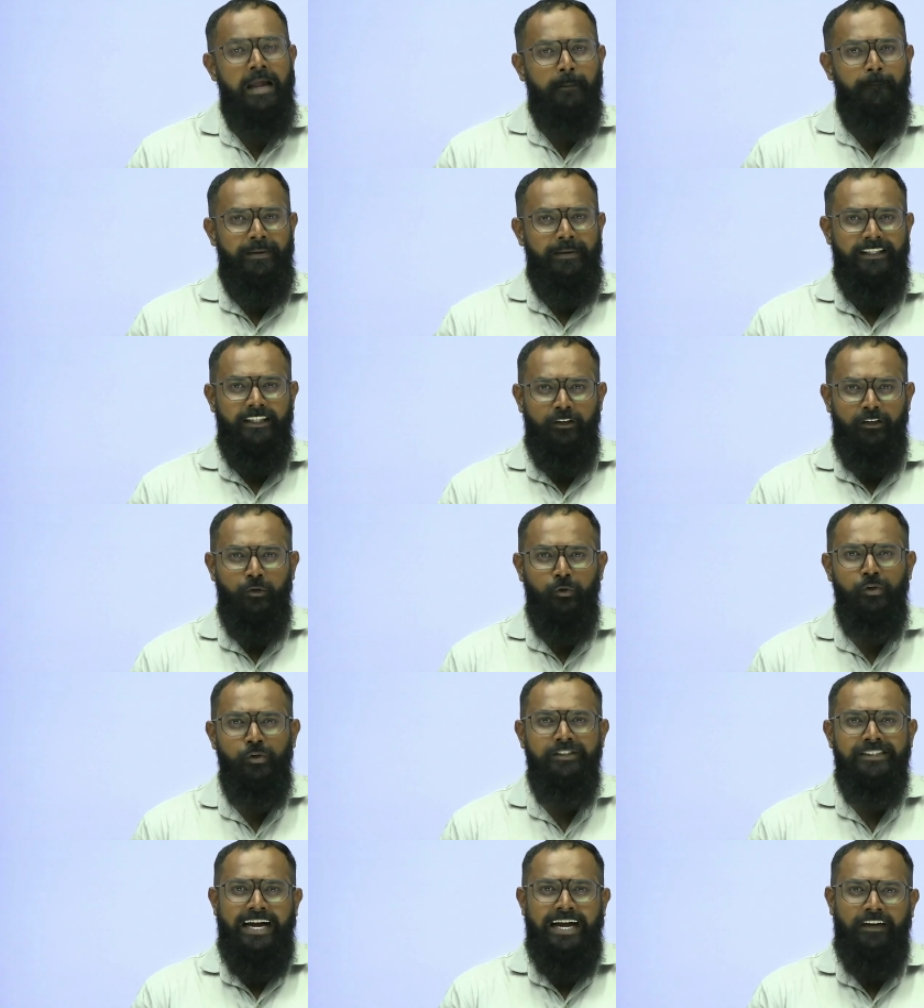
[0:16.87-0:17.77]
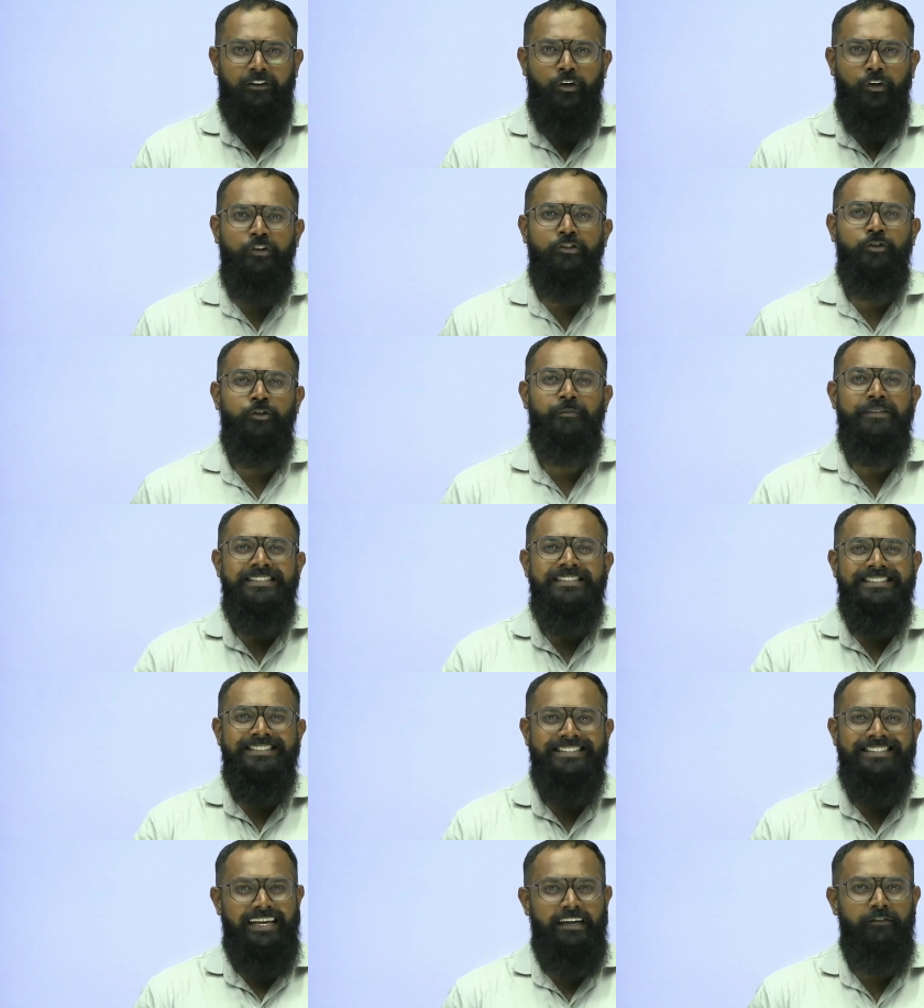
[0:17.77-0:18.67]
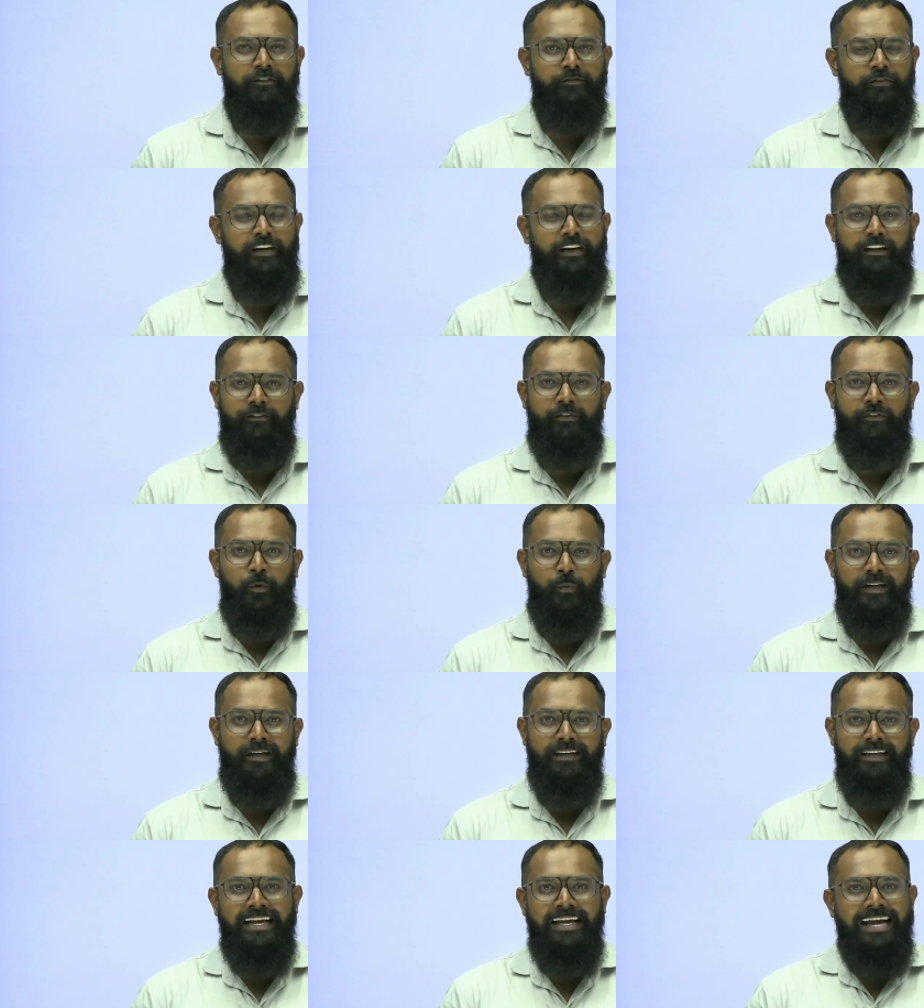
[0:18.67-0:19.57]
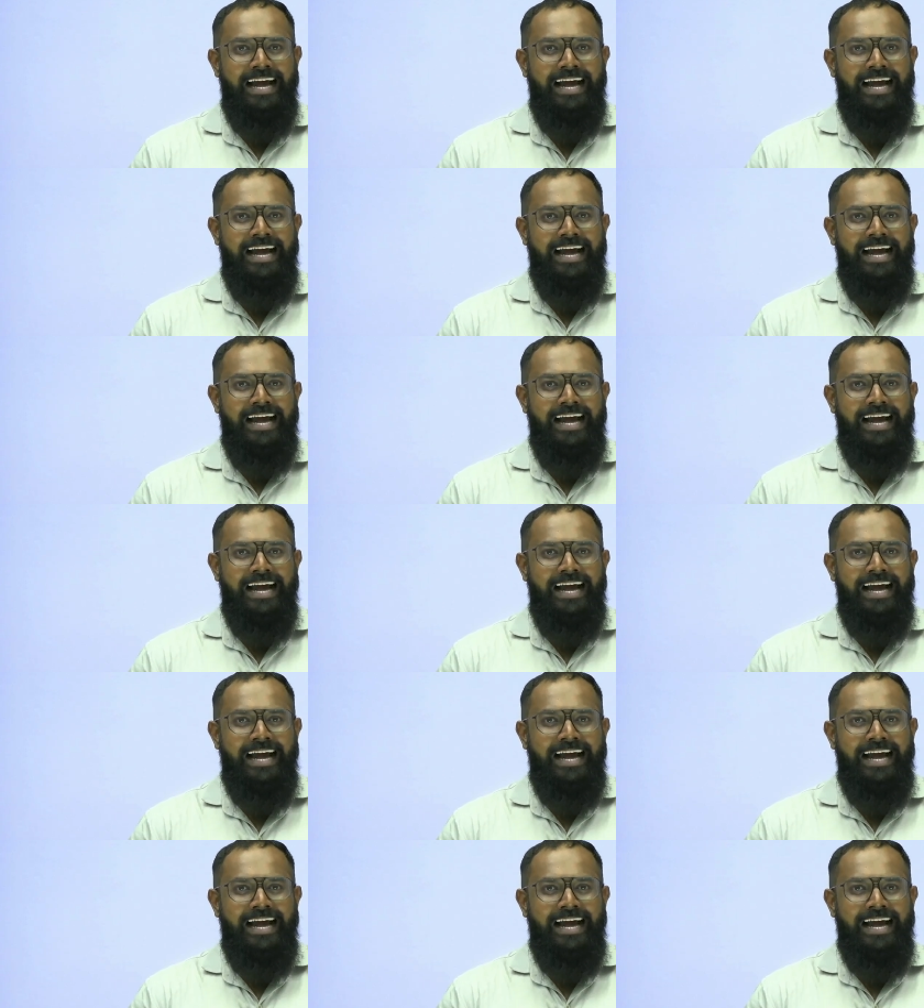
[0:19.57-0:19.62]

But the rules are going to be same for everyone.